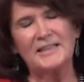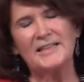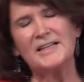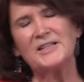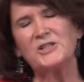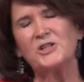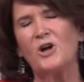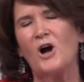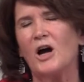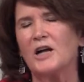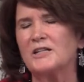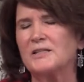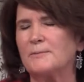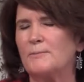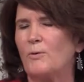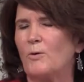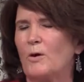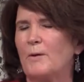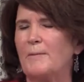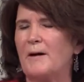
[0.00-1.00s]
Let's talk
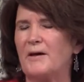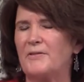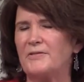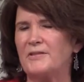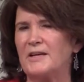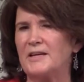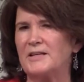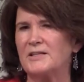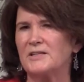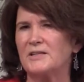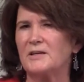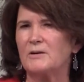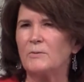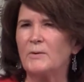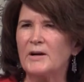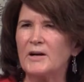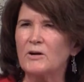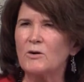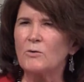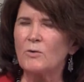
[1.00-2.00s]
some more about these.
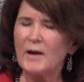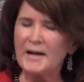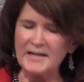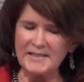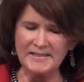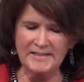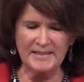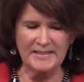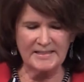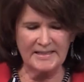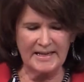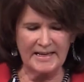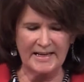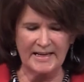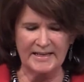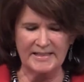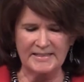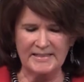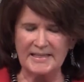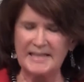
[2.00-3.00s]
When a crisis
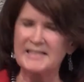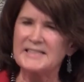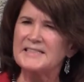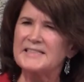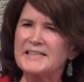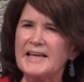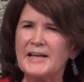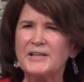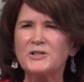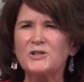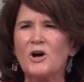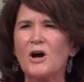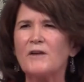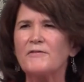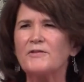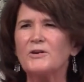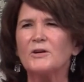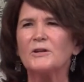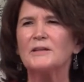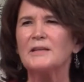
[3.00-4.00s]
hits, it sets
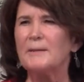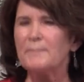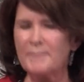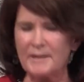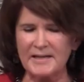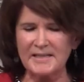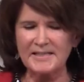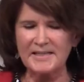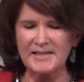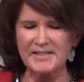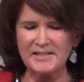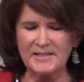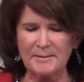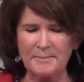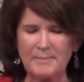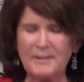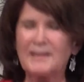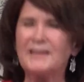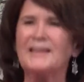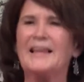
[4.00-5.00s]
off your limbic
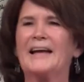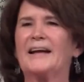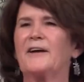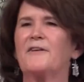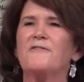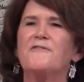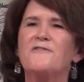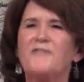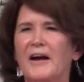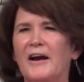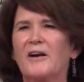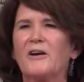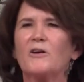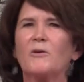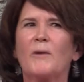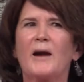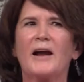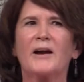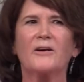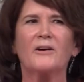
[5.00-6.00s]
system like a
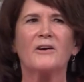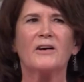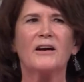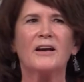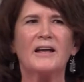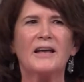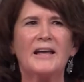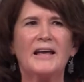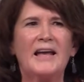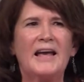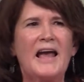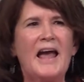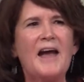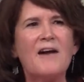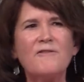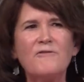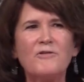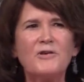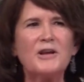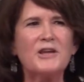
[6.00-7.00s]
firecracker.
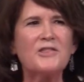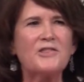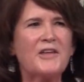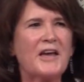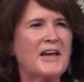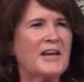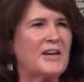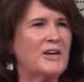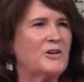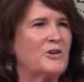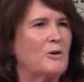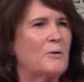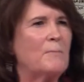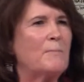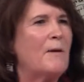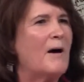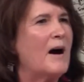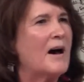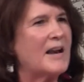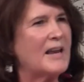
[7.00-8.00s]
Everything in
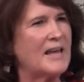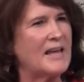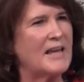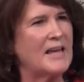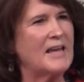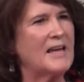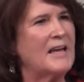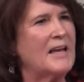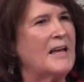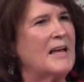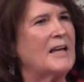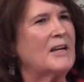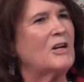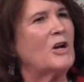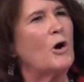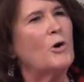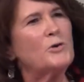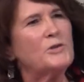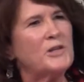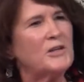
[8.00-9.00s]
your body
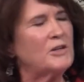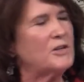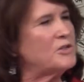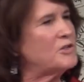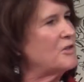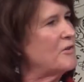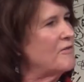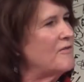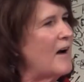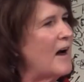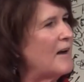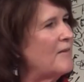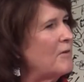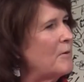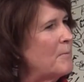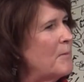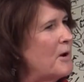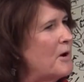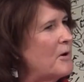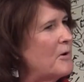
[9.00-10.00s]
goes into
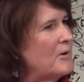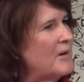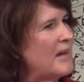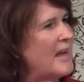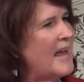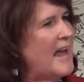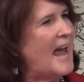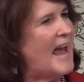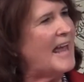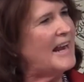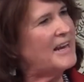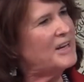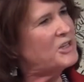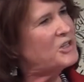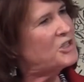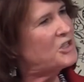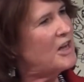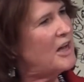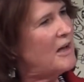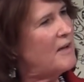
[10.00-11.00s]
survival mode, and it
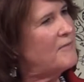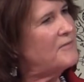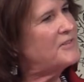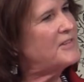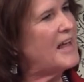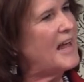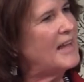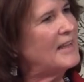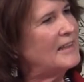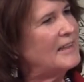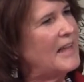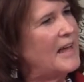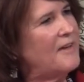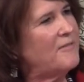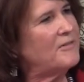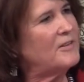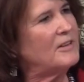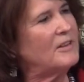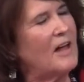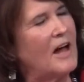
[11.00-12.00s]
shoves that
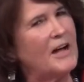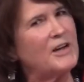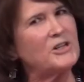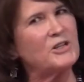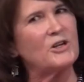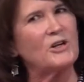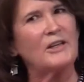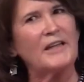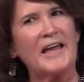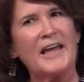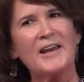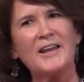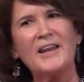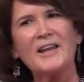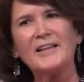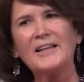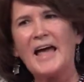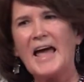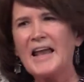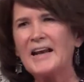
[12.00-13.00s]
left logical
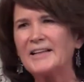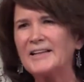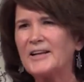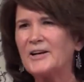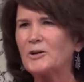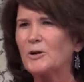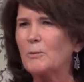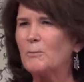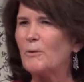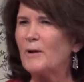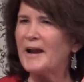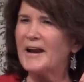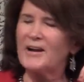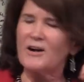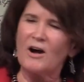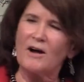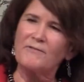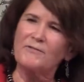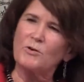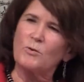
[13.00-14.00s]
analytical
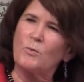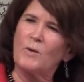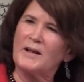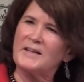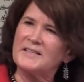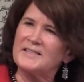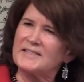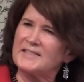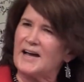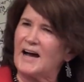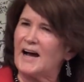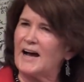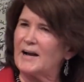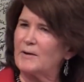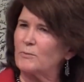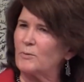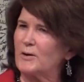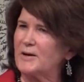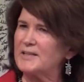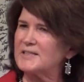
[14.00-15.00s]
brain off to one
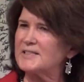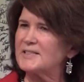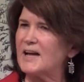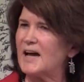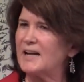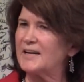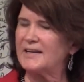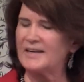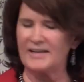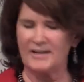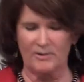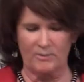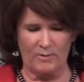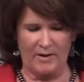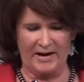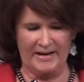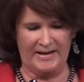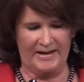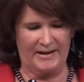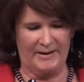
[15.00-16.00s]
side where it's not needed
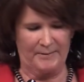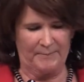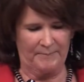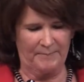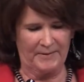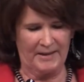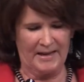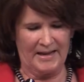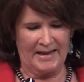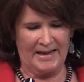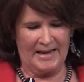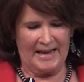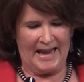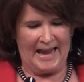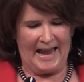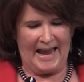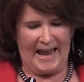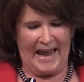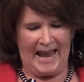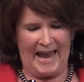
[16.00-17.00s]
right now.
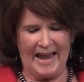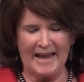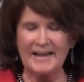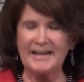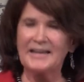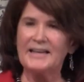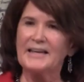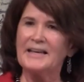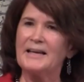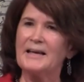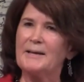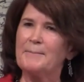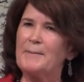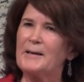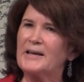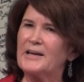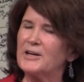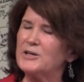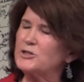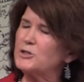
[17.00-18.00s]
And
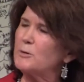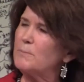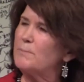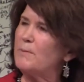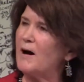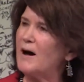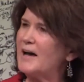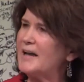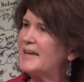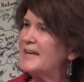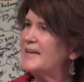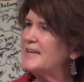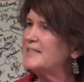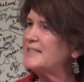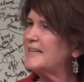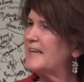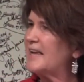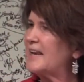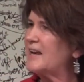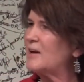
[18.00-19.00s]
because your body
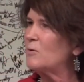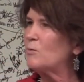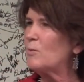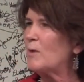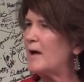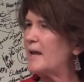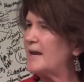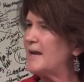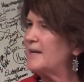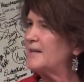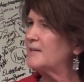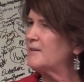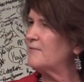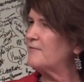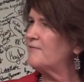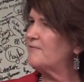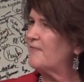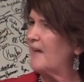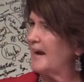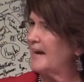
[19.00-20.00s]
is getting ready to
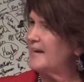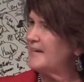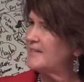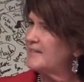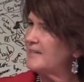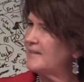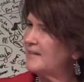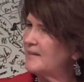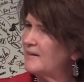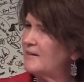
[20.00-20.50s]
fight,